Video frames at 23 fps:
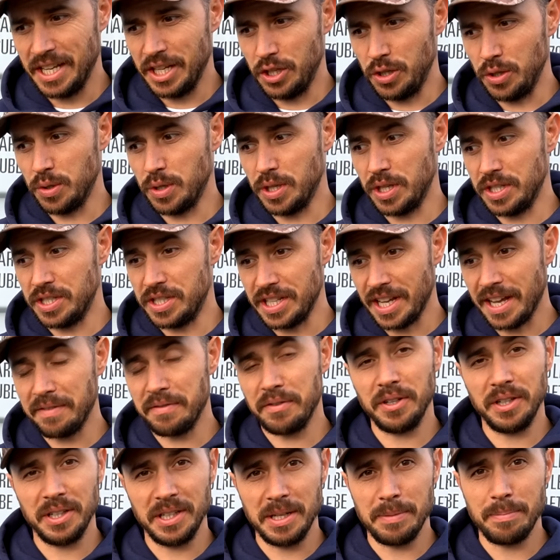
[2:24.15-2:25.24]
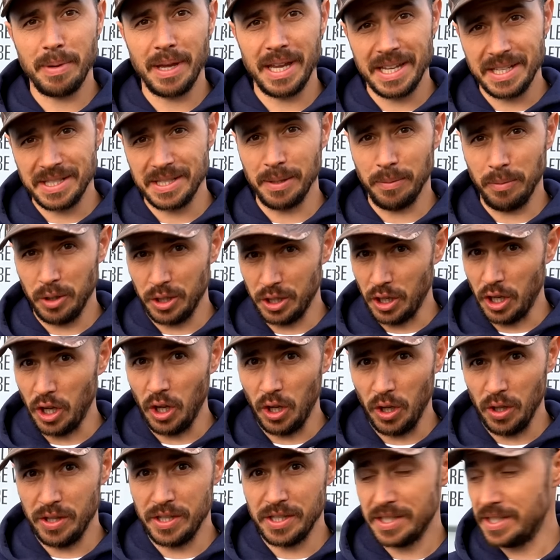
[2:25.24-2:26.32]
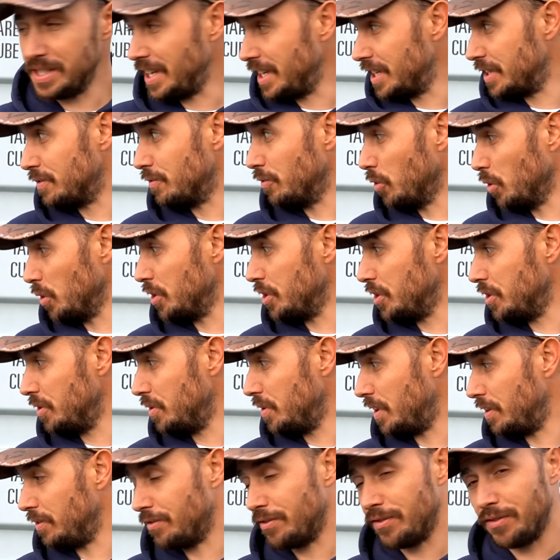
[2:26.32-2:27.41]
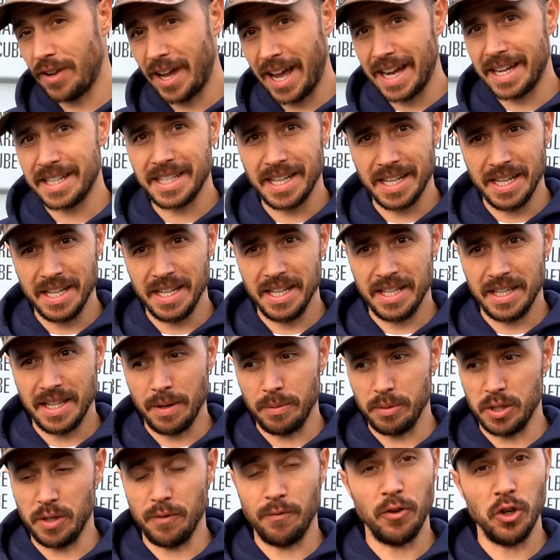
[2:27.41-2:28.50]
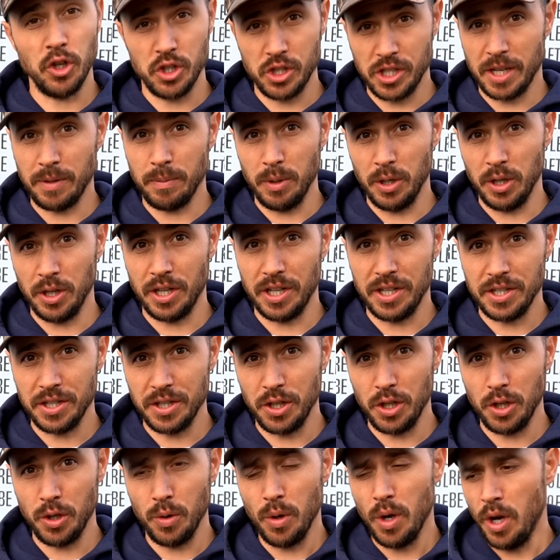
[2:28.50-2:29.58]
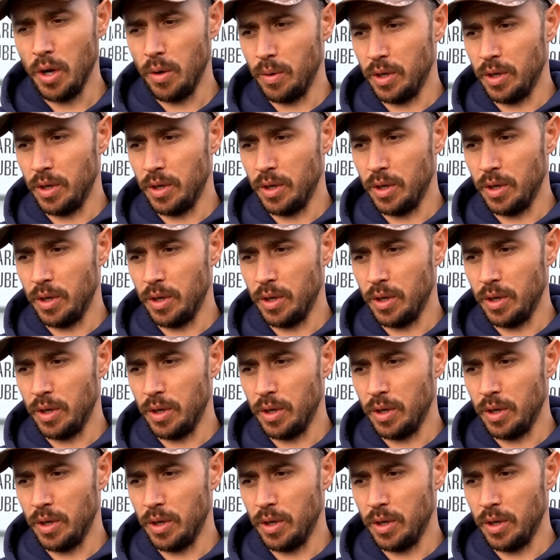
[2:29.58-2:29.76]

You can definitely pay someone to haul these things for you. In fact, that was the first thing we were gonna do.